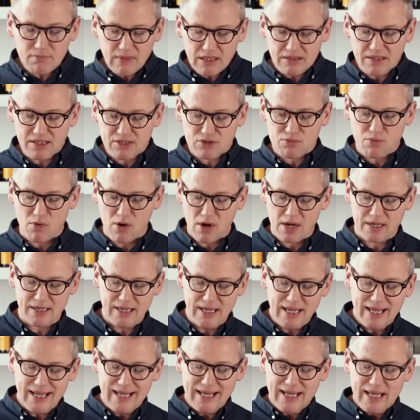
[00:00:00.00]
This wine,
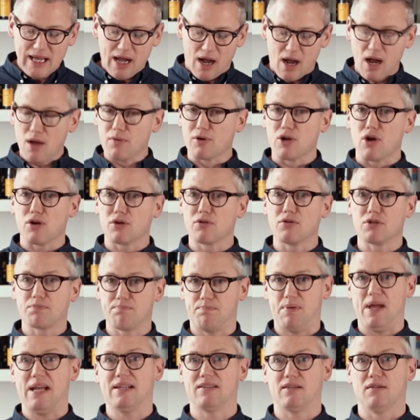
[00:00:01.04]
I would argue, is
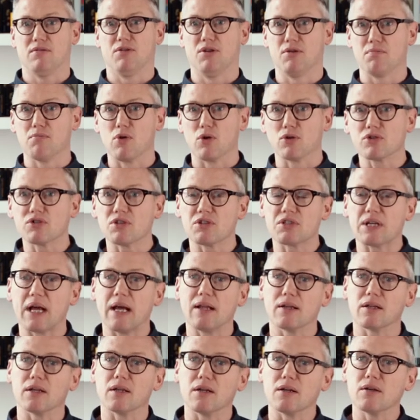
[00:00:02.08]
better than most
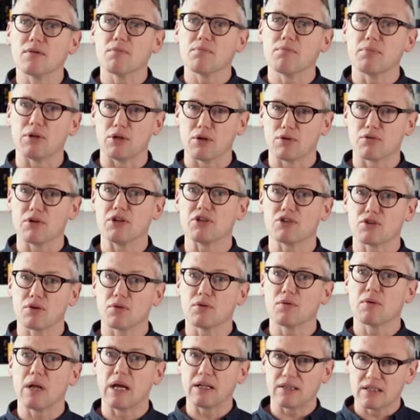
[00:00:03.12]
Italian Pinot Grigio
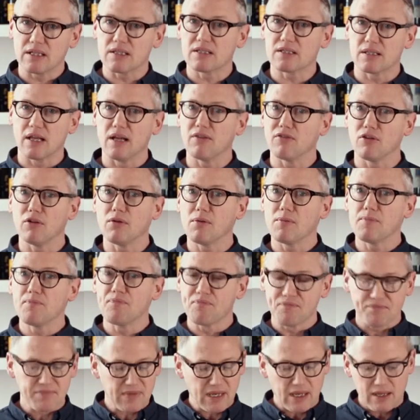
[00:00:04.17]
at this level.
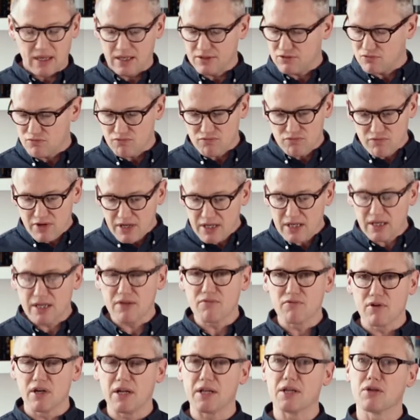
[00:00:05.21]
It's really,
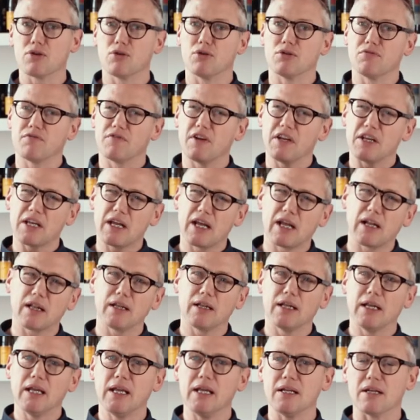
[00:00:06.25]
really good, very
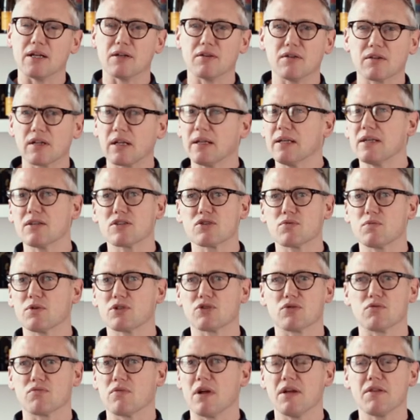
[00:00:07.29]
clean, and clean as a
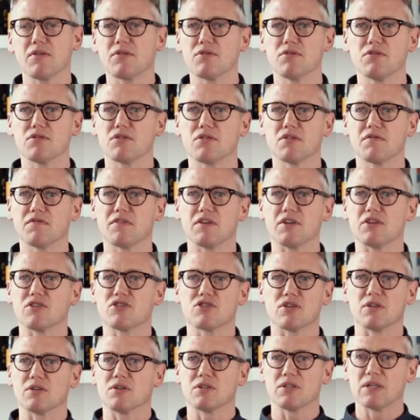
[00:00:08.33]
whistle right through to the finish,
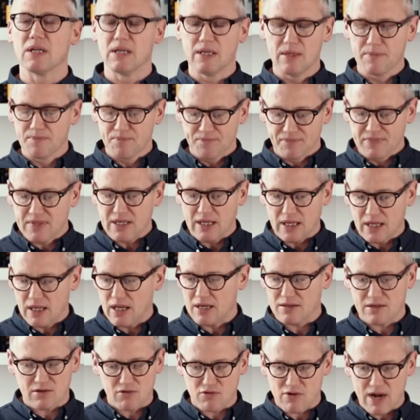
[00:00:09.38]
and
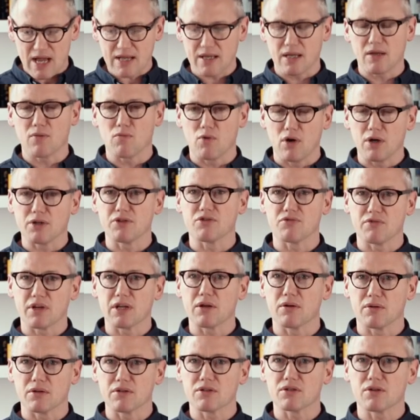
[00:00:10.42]
a cracking wine to
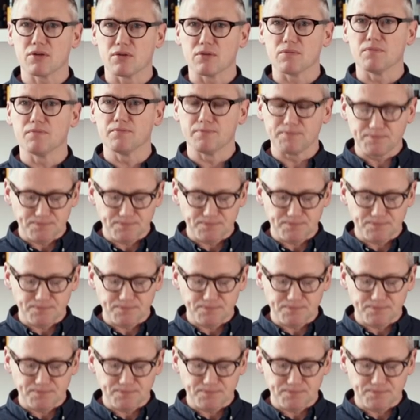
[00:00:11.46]
drink on its own.